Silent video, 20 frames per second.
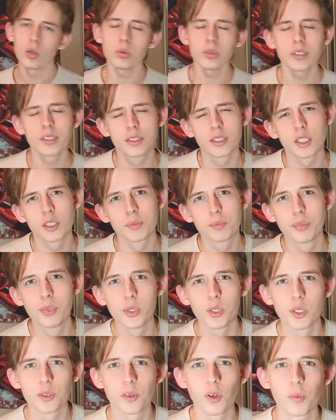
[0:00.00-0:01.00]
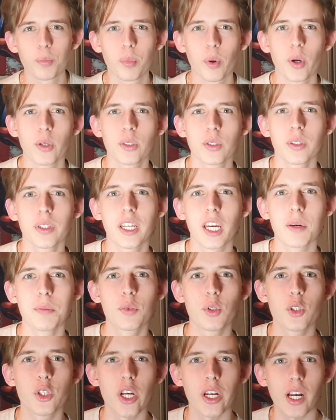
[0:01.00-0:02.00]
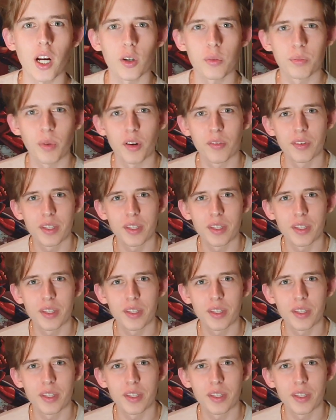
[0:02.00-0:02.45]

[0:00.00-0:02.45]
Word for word: Who is this beautiful person came to check out my